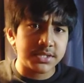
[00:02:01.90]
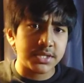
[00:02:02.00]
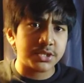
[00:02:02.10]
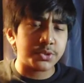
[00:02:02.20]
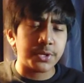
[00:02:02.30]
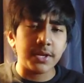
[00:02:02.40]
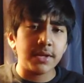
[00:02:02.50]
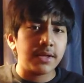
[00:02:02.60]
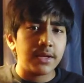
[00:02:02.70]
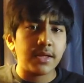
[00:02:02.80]
century
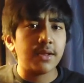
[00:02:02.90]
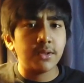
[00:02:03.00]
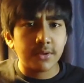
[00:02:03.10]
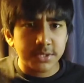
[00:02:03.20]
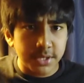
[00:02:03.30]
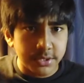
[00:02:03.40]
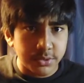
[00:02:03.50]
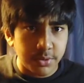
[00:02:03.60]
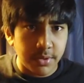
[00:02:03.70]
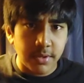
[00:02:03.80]
and a lot of
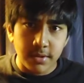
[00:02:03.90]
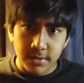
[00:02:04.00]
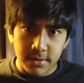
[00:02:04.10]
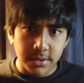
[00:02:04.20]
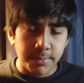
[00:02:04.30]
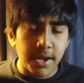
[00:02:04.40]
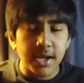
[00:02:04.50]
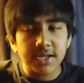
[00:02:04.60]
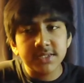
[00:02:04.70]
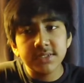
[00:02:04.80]
century in the
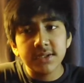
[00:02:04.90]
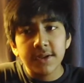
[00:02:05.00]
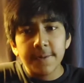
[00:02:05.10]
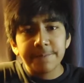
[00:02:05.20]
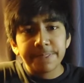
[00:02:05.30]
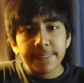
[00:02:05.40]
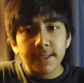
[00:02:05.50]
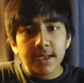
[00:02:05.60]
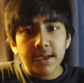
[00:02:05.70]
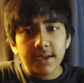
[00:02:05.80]
past,
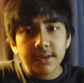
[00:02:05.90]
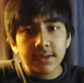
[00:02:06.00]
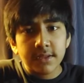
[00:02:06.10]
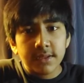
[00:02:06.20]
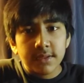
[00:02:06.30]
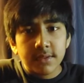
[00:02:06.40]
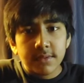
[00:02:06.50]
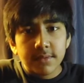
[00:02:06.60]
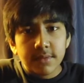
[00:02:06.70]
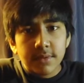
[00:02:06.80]
and
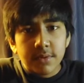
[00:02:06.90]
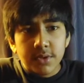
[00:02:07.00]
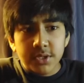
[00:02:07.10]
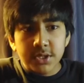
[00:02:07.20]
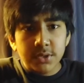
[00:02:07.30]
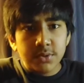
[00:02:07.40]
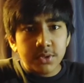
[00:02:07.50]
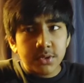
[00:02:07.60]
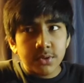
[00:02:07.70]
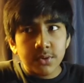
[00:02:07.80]
due
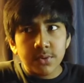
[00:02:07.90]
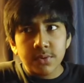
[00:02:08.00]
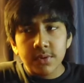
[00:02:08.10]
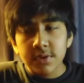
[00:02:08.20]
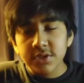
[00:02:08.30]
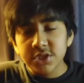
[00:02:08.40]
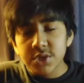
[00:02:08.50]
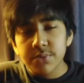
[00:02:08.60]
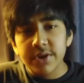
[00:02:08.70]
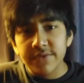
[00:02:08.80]
to
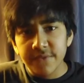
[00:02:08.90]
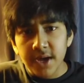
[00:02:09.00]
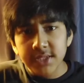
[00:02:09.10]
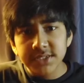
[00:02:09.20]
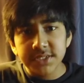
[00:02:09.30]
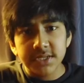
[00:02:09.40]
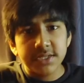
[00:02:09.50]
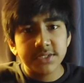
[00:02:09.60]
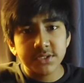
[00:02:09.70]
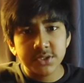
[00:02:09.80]
German
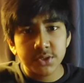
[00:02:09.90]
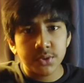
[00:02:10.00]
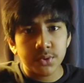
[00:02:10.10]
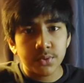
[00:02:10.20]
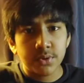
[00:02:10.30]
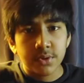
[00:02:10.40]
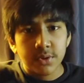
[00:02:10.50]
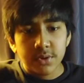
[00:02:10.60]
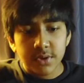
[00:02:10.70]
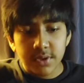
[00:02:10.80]
advances to
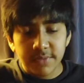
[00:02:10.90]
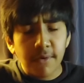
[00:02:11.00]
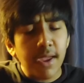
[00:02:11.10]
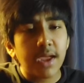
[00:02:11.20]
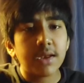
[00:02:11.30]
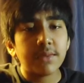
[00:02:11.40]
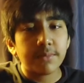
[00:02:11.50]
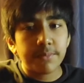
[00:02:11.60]
invade